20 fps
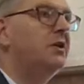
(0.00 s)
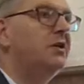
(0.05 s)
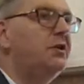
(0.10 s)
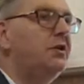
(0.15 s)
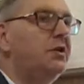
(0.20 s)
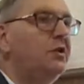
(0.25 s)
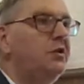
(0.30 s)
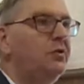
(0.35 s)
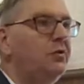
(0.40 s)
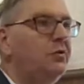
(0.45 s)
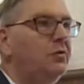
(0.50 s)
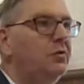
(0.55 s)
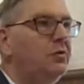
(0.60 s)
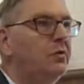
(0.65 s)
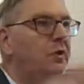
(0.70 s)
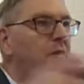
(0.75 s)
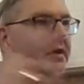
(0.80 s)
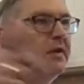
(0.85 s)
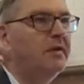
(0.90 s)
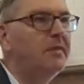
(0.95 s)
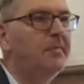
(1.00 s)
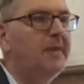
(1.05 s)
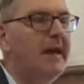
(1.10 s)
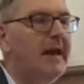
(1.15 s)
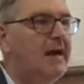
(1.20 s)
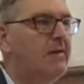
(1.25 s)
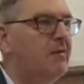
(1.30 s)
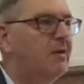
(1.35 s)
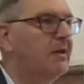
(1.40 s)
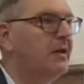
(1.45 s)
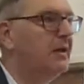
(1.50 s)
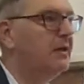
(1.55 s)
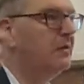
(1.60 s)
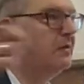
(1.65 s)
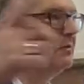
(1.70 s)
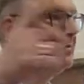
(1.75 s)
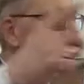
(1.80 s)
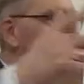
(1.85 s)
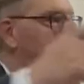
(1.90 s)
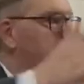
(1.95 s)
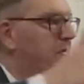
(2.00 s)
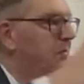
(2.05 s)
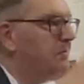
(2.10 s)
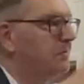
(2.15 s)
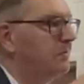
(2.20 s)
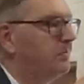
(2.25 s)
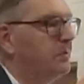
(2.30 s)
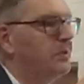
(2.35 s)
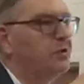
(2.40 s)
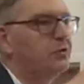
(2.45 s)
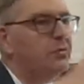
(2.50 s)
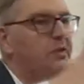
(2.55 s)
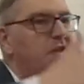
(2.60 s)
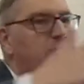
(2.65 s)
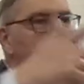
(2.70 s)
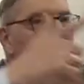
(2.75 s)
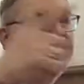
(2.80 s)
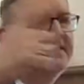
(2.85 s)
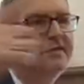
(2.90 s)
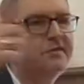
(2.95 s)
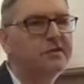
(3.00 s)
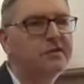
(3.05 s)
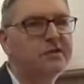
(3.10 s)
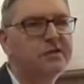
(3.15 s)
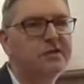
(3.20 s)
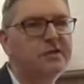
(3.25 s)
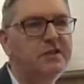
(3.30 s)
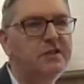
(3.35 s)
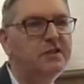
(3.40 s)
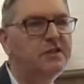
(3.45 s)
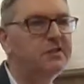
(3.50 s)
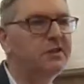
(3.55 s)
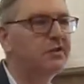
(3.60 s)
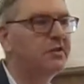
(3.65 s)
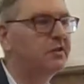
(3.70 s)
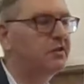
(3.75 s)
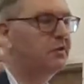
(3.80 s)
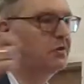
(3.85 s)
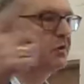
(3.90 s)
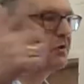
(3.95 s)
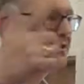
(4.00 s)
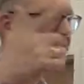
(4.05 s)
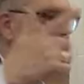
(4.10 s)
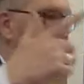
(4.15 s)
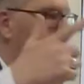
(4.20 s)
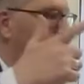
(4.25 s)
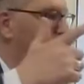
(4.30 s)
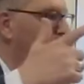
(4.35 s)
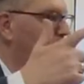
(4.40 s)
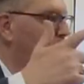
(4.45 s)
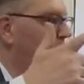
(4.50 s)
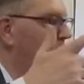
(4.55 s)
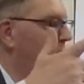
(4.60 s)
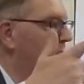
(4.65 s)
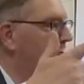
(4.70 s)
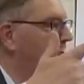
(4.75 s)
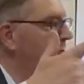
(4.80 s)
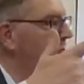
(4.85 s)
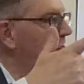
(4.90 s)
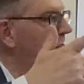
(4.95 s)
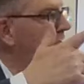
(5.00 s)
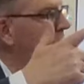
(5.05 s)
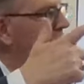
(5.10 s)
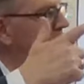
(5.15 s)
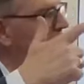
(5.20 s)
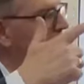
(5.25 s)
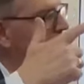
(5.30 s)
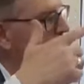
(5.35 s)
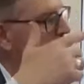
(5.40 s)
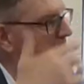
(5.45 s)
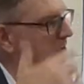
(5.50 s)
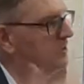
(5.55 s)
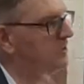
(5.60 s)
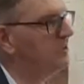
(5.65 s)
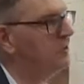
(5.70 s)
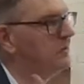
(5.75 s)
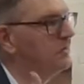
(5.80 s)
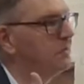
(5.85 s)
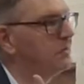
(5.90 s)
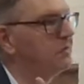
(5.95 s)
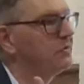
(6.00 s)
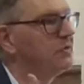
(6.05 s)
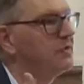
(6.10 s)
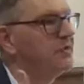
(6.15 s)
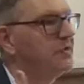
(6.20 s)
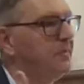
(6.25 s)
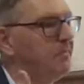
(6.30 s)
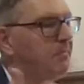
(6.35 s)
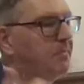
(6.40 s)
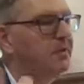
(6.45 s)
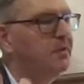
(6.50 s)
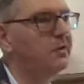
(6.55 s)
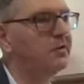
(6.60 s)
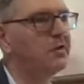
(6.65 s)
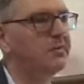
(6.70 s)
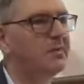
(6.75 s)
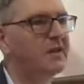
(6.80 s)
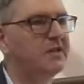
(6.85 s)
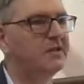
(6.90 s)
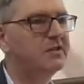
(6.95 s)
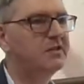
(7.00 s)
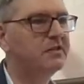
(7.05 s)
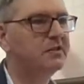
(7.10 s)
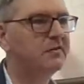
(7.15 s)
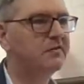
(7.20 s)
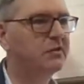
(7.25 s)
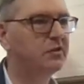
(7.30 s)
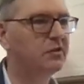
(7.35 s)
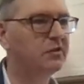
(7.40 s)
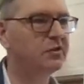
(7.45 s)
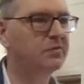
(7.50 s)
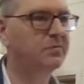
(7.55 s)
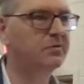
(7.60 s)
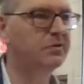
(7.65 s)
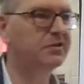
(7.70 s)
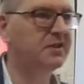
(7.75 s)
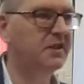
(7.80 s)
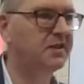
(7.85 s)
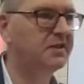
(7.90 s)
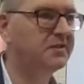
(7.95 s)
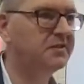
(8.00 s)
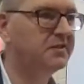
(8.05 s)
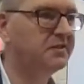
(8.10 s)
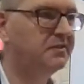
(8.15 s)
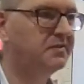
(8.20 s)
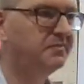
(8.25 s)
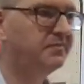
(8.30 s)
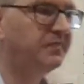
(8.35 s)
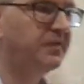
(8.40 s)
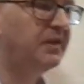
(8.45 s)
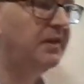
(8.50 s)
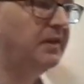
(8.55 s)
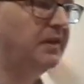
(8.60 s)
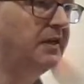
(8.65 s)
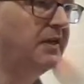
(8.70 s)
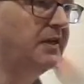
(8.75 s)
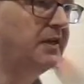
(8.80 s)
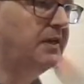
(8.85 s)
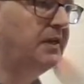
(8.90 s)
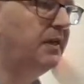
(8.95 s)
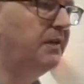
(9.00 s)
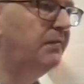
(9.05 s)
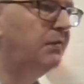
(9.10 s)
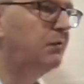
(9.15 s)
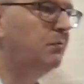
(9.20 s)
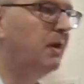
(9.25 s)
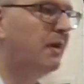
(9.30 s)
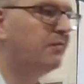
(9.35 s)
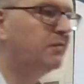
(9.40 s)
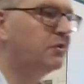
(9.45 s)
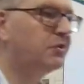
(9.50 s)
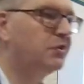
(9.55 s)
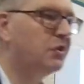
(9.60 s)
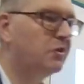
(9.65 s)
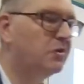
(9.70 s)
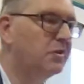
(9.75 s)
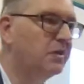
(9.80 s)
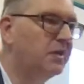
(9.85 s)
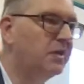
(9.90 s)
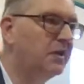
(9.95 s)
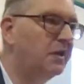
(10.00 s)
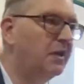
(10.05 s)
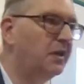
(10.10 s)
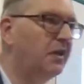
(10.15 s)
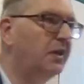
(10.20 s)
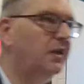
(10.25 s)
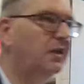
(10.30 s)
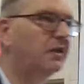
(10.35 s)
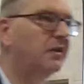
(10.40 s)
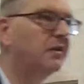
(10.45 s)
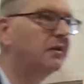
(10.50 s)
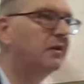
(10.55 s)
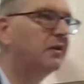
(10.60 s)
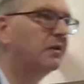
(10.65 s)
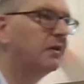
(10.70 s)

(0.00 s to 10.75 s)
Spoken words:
new parallels between different scenes in the Gospel which are not possible simply on the basis of the Gospel text. If you have a donkey